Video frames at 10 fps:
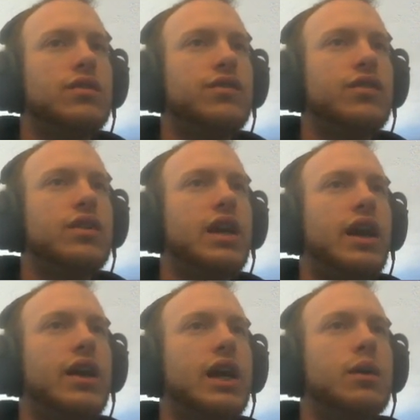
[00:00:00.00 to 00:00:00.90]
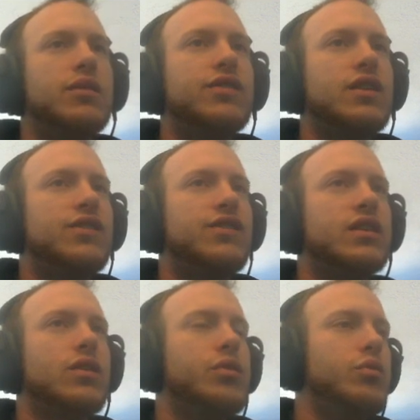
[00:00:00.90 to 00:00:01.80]
So yeah, like I'm just gonna
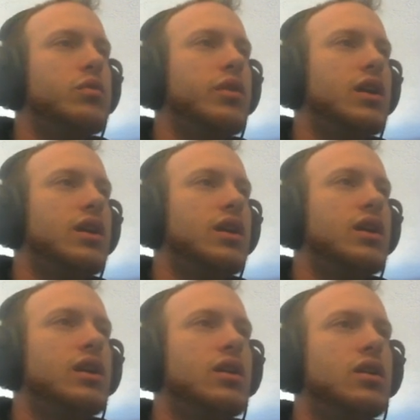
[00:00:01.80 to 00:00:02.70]
stick the 3-bet in.